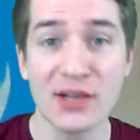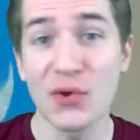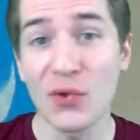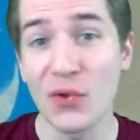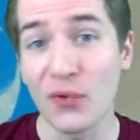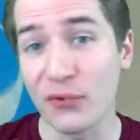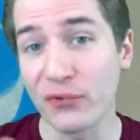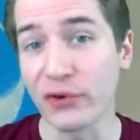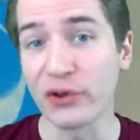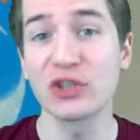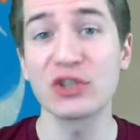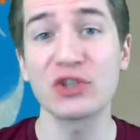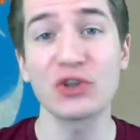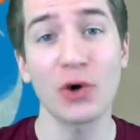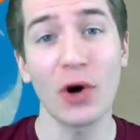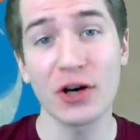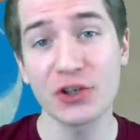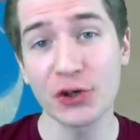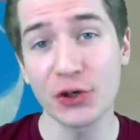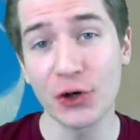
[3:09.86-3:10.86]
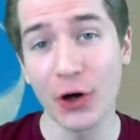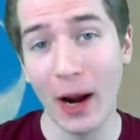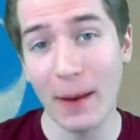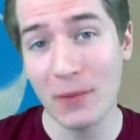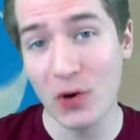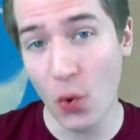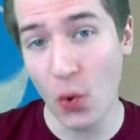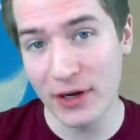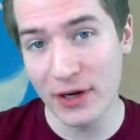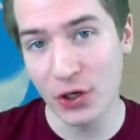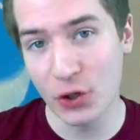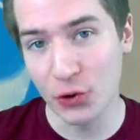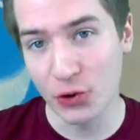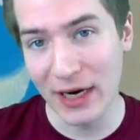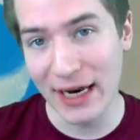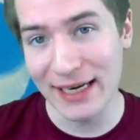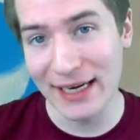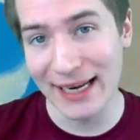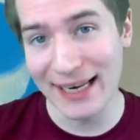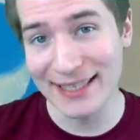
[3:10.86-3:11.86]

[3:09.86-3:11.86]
So the first structure I'm going to create